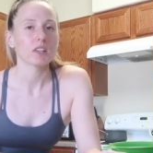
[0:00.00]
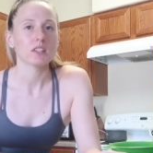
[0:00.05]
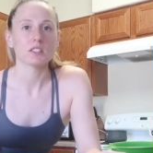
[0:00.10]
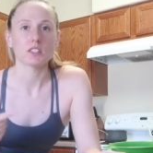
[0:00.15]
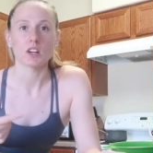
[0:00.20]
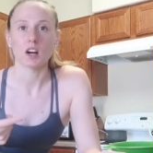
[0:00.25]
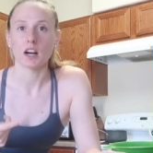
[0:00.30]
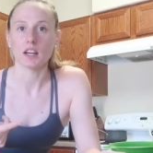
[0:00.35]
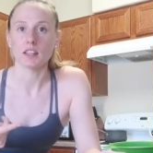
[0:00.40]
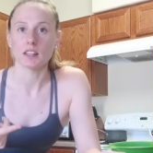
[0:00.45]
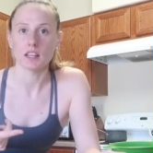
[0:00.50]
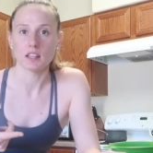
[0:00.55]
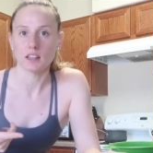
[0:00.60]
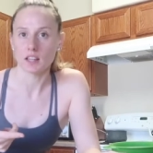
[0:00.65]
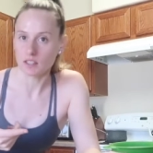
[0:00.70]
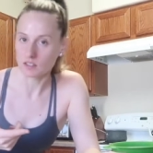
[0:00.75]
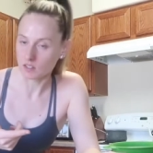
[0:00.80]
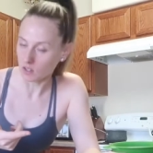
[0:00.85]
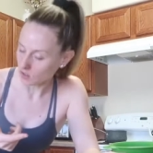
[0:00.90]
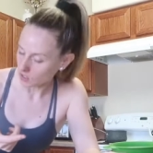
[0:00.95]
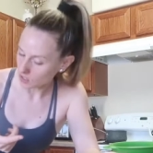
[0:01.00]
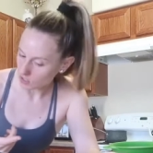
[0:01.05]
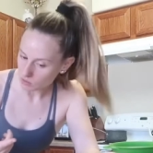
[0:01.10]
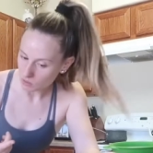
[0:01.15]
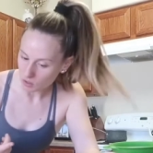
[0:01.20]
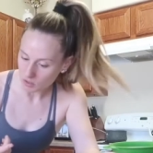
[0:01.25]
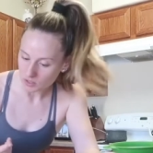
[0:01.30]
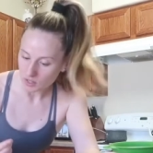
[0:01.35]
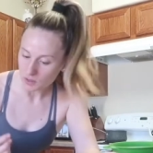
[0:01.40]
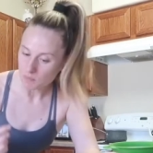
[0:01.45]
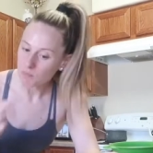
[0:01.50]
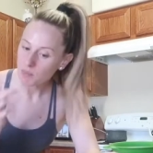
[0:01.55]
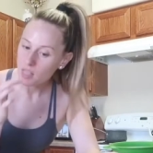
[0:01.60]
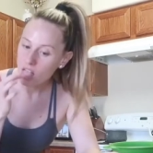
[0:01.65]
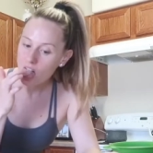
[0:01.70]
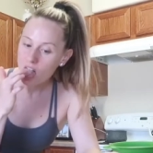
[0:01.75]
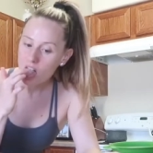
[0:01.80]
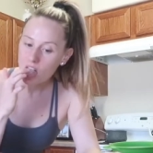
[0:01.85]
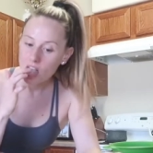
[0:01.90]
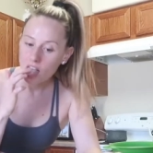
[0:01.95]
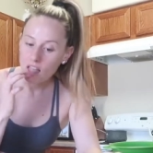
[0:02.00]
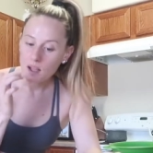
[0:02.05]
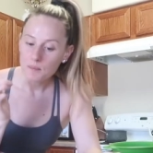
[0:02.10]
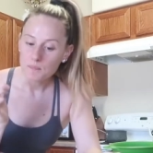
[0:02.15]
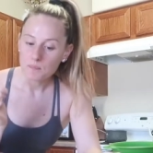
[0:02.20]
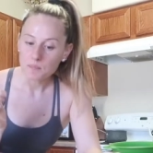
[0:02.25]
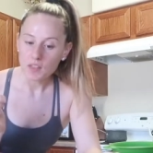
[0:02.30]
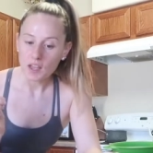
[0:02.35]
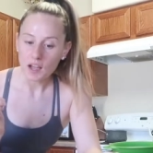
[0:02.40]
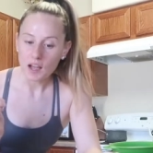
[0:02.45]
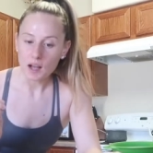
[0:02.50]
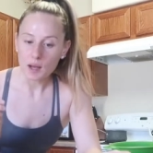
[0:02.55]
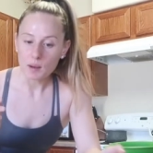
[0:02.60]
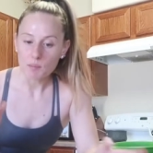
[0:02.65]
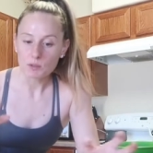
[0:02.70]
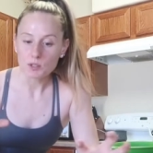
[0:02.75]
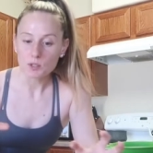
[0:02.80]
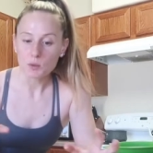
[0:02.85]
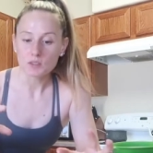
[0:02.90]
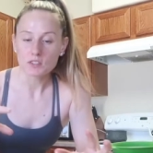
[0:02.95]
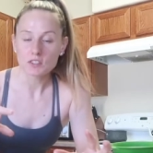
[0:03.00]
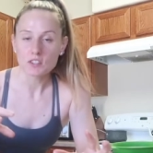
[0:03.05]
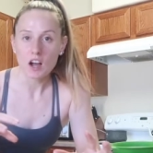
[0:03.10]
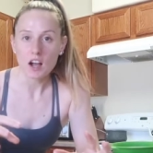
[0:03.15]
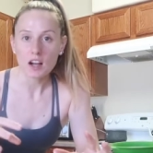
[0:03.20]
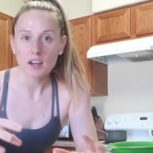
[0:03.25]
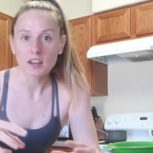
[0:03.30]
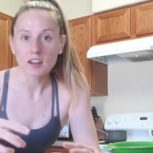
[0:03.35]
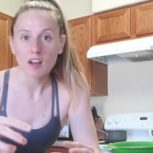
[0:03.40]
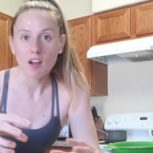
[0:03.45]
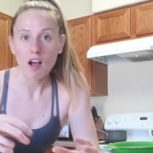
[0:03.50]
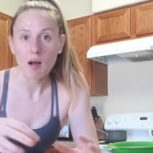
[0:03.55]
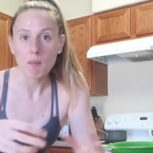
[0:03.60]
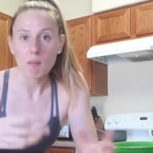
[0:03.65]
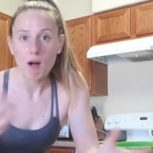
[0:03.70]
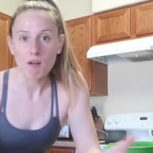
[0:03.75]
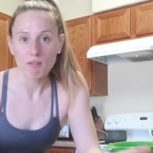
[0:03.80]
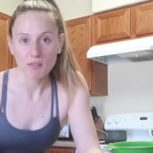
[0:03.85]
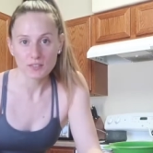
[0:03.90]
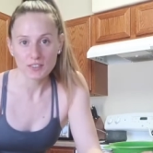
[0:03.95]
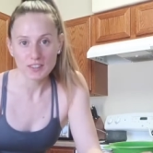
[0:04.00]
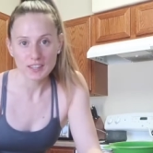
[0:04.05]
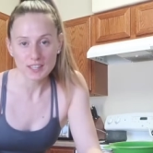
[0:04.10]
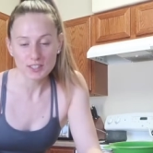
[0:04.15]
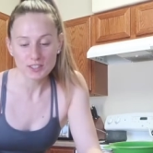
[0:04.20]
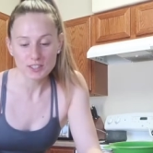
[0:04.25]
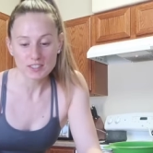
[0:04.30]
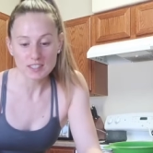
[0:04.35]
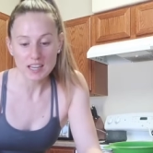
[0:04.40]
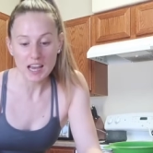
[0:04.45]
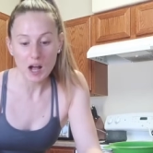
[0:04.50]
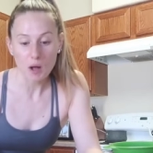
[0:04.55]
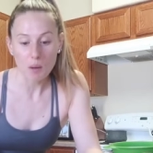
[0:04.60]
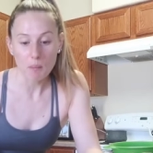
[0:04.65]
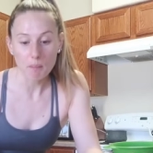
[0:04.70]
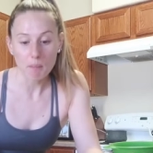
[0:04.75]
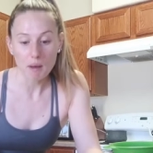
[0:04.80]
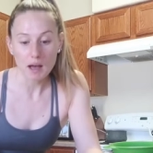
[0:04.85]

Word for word: Sorry, that, that's all they do all day. Um, so it's not gonna come off of the kitchen towel,